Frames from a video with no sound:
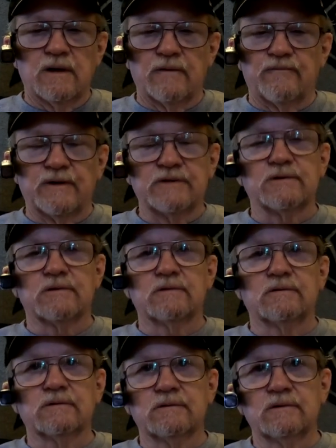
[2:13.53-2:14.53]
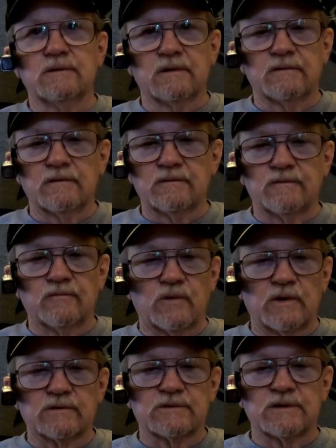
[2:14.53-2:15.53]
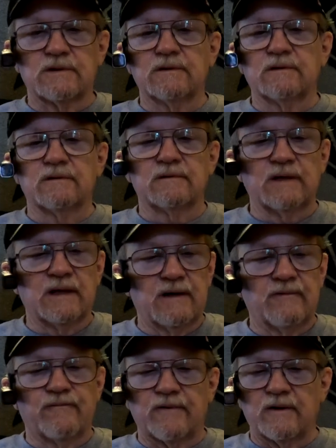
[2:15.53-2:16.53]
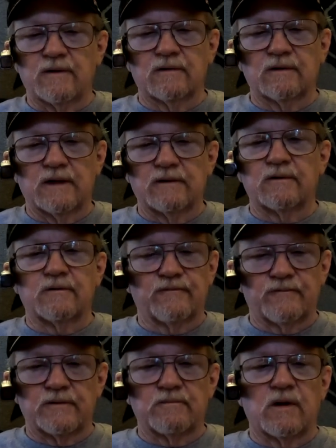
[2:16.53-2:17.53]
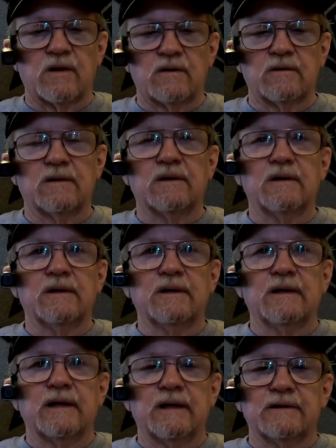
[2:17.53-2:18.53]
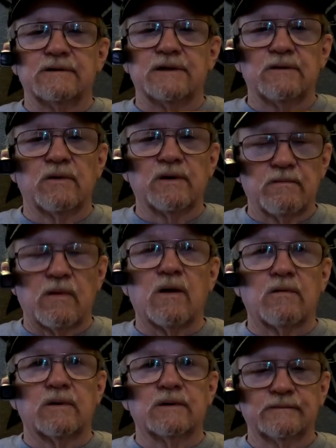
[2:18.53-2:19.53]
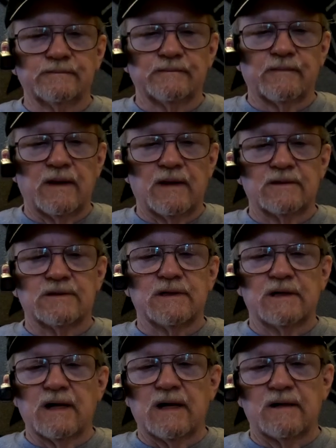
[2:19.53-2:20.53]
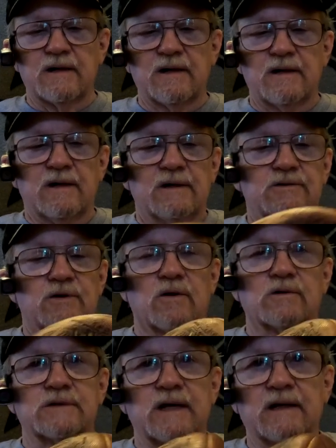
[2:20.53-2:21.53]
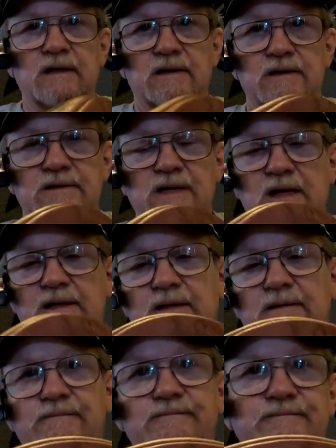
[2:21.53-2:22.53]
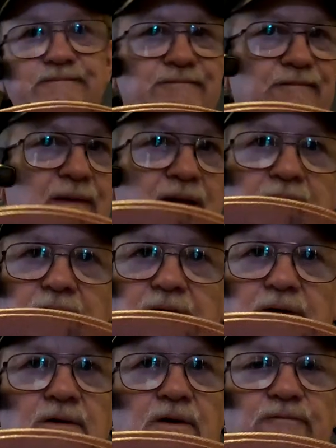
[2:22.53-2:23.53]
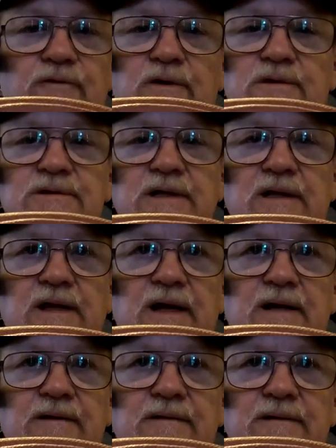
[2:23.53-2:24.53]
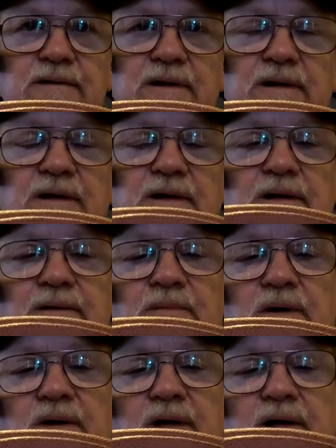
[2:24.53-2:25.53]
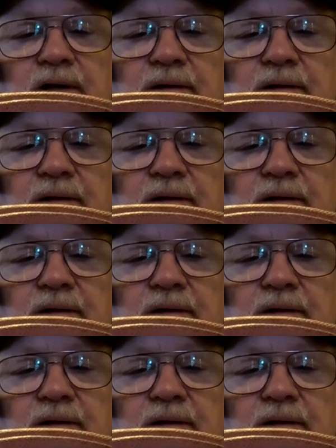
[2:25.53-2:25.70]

official Wilson NFL leather football. And she went and bought one, and she got Charles Haley to sign it. Don't know if you can see that, but